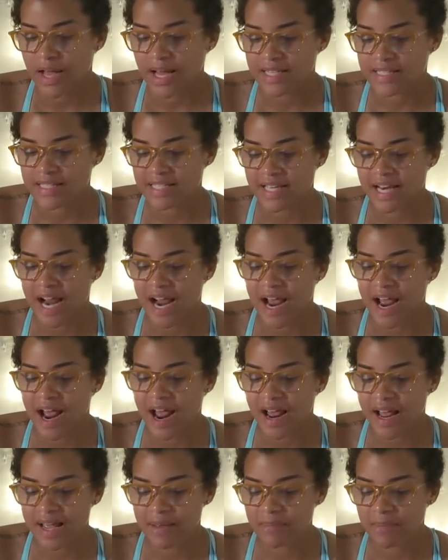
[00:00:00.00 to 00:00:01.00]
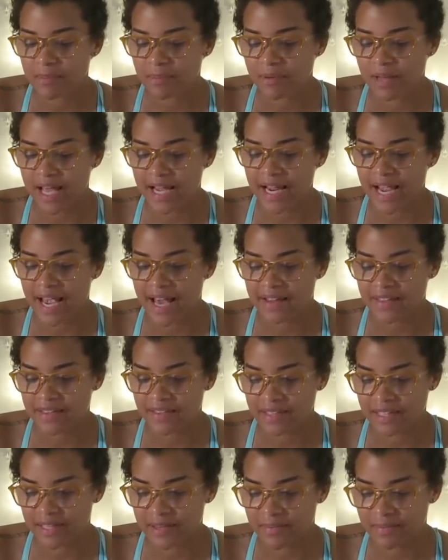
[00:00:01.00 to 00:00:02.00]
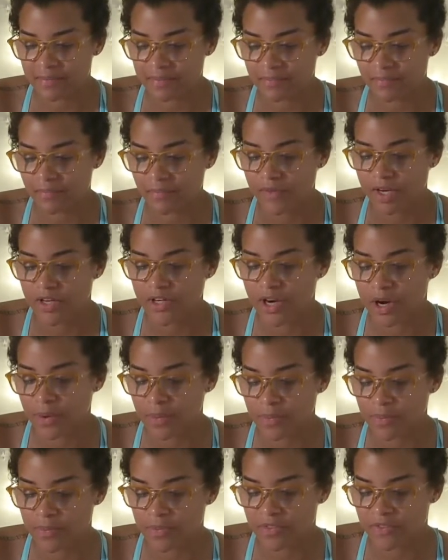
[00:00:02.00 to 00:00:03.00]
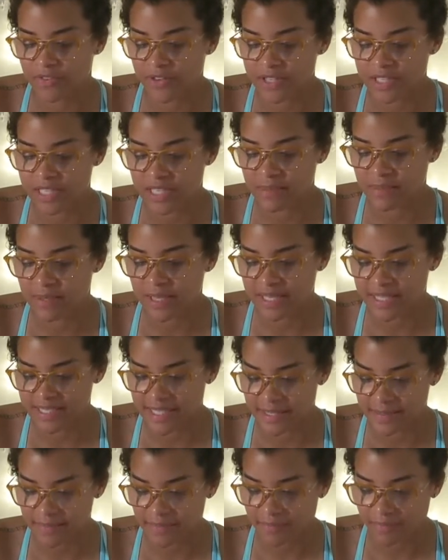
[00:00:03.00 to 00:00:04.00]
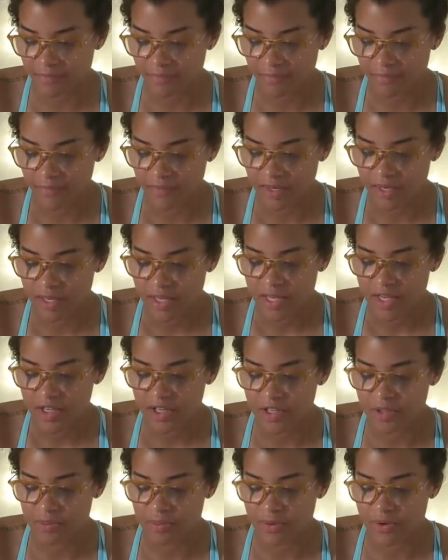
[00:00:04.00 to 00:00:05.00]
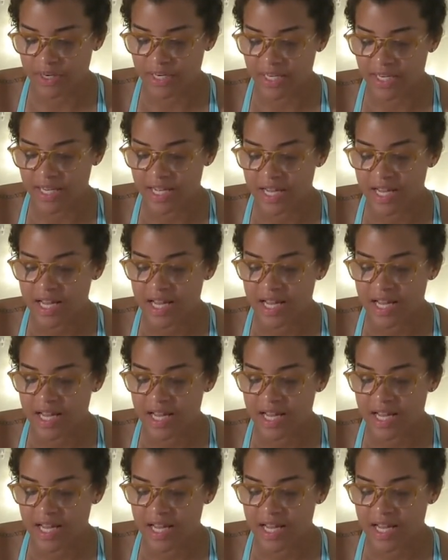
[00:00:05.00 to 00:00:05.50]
I said, I am a black athlete. No, the first email I sent, good morning.